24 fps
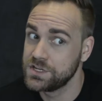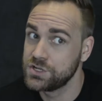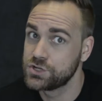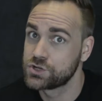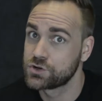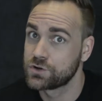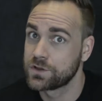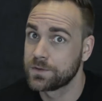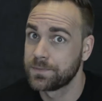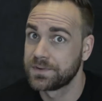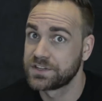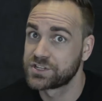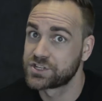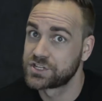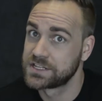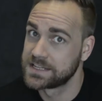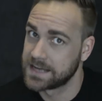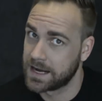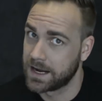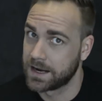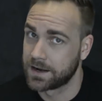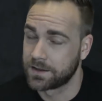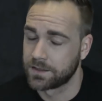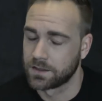sure the bitch
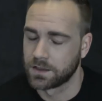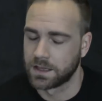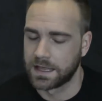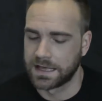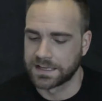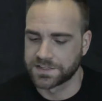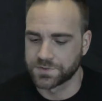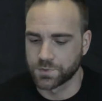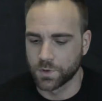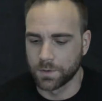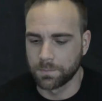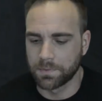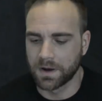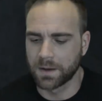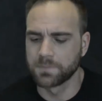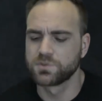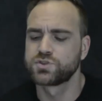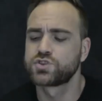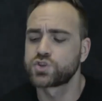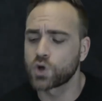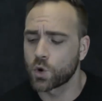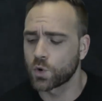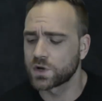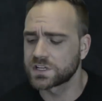died in the last one, but I'm
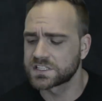so